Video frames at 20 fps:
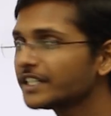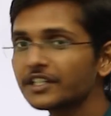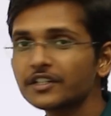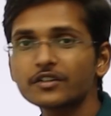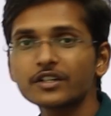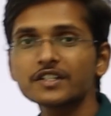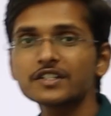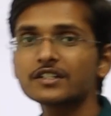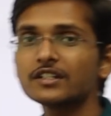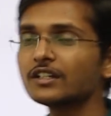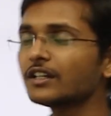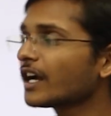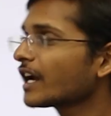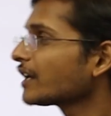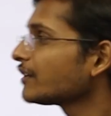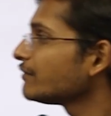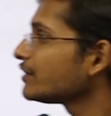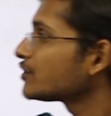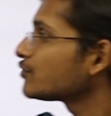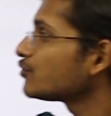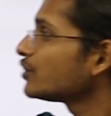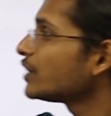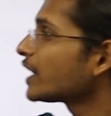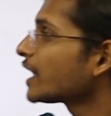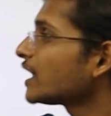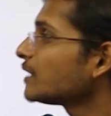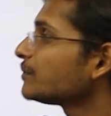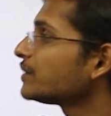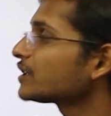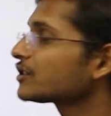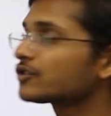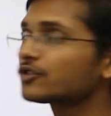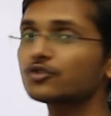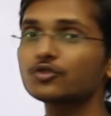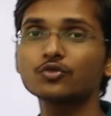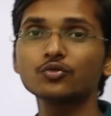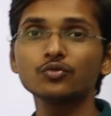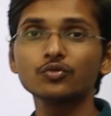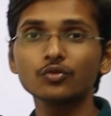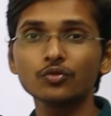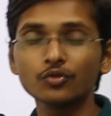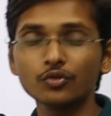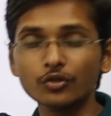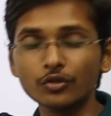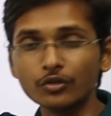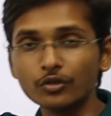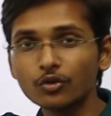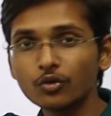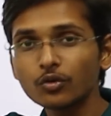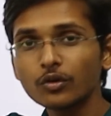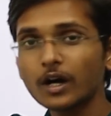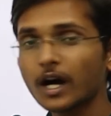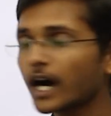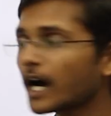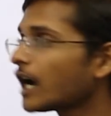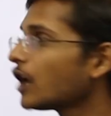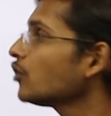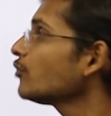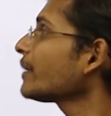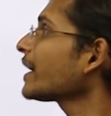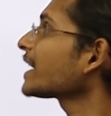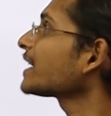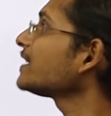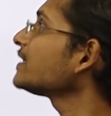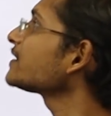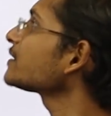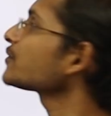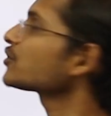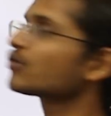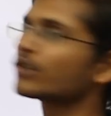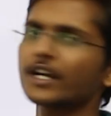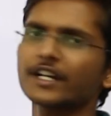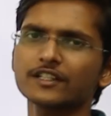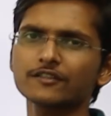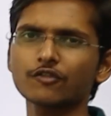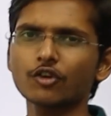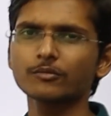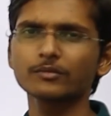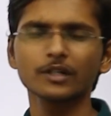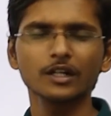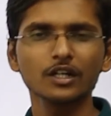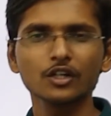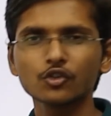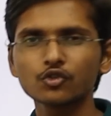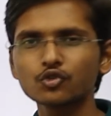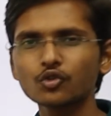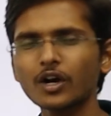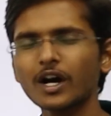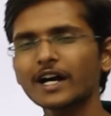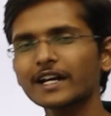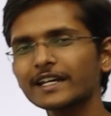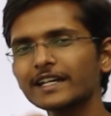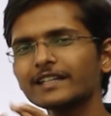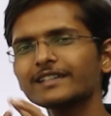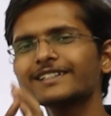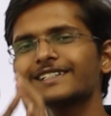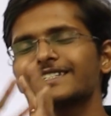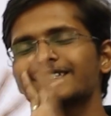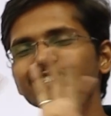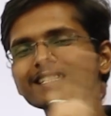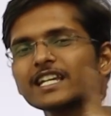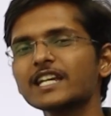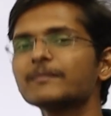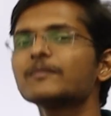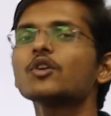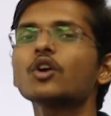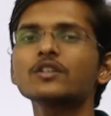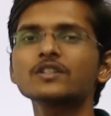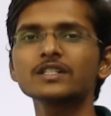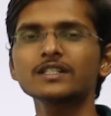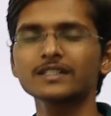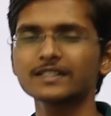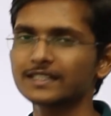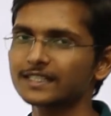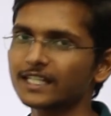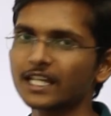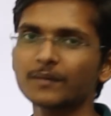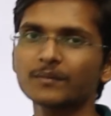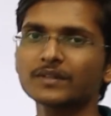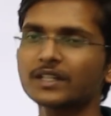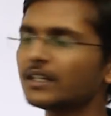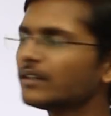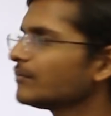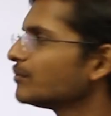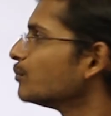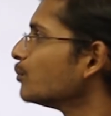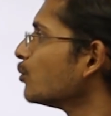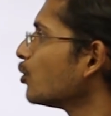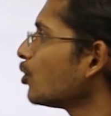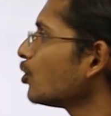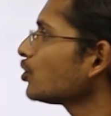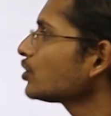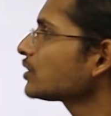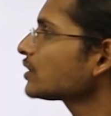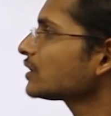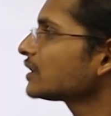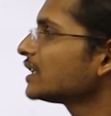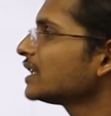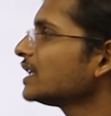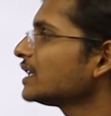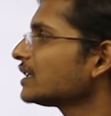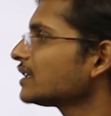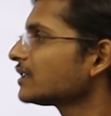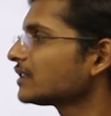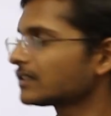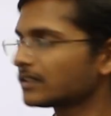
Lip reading: interesting and which would help us to know how magnesium chloride is formed. So again the same logic, same thing, both the